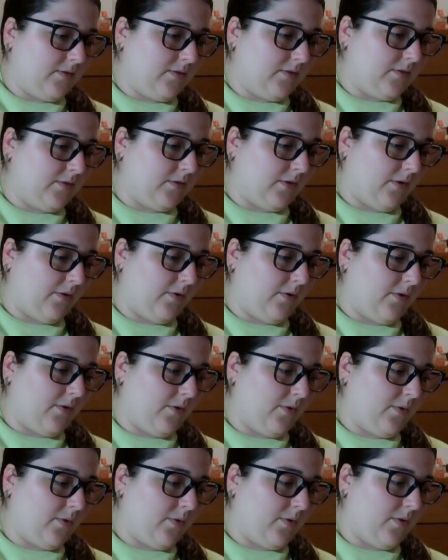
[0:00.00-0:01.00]
So,
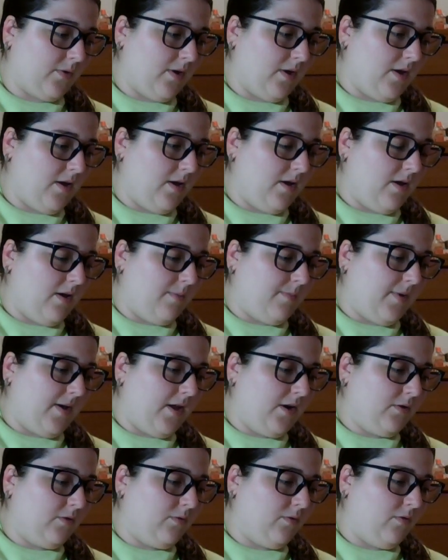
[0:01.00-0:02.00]

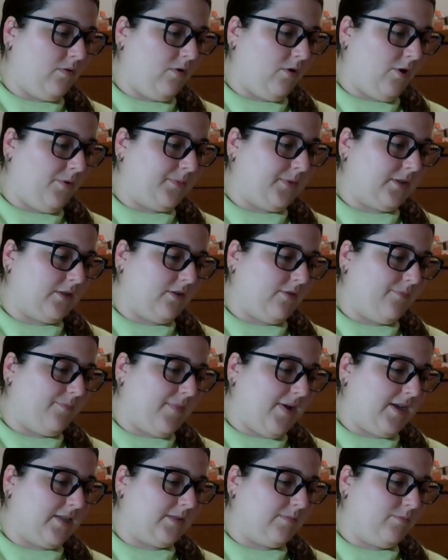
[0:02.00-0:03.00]
particle or object of
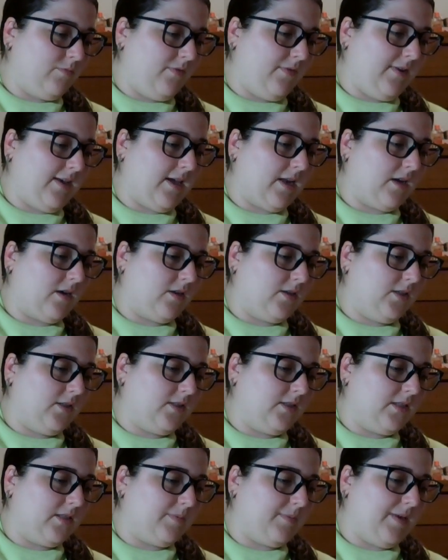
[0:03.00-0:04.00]
mass moving at a
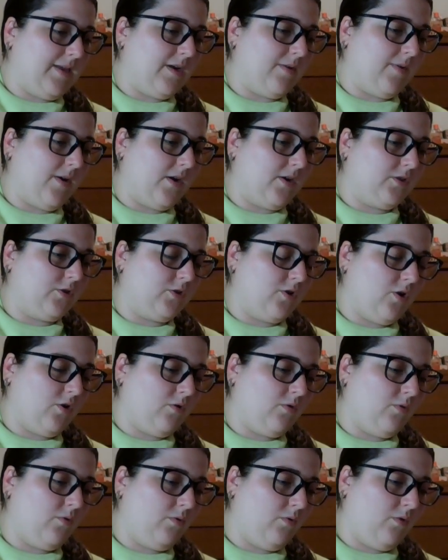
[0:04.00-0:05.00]
constant speed around a
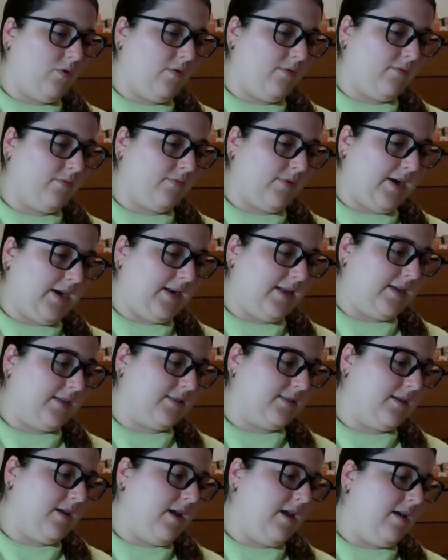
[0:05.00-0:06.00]
circle or
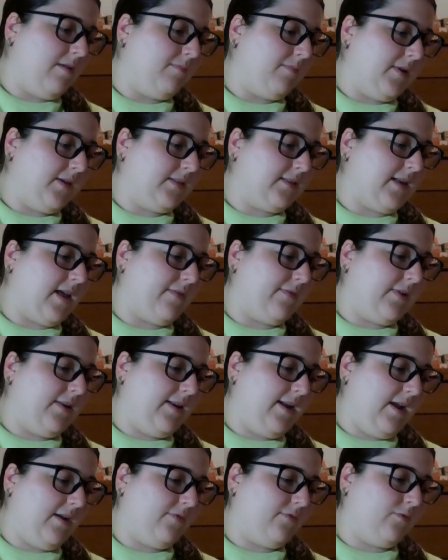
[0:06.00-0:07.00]
radius must have a
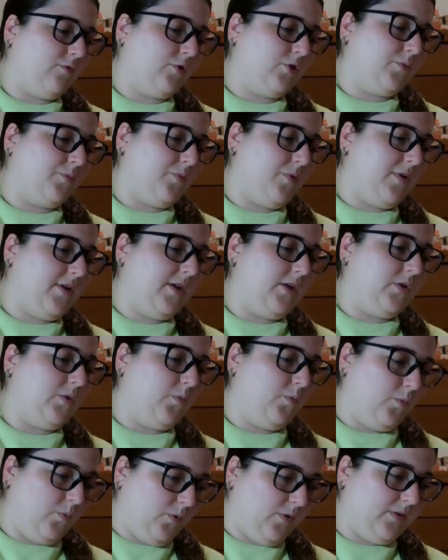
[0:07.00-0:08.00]
net force pointing
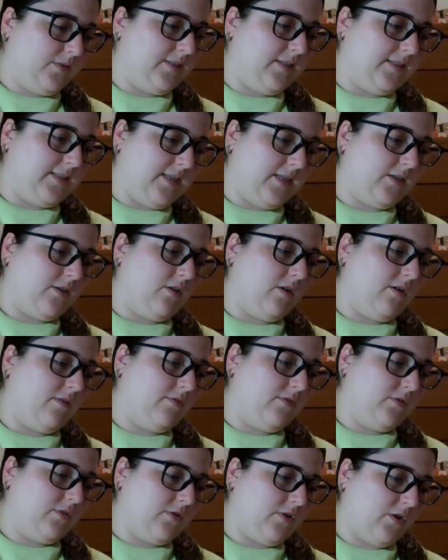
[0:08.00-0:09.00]
towards the center
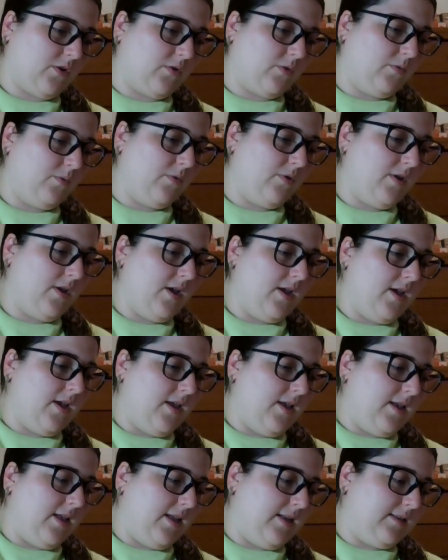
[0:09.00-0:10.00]
of the circle.
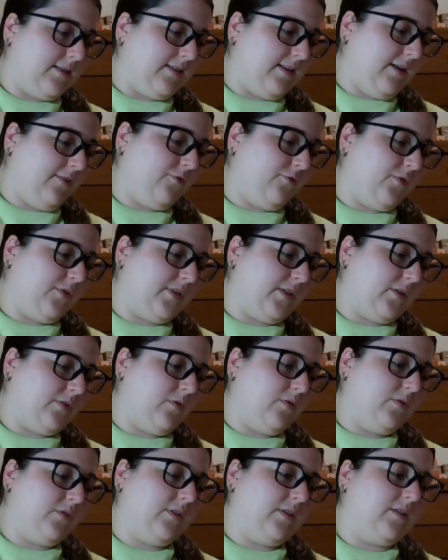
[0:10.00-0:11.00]
It is a net force that
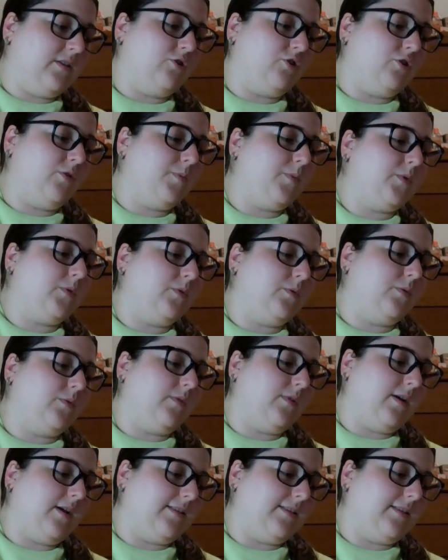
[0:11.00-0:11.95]
causes centripetal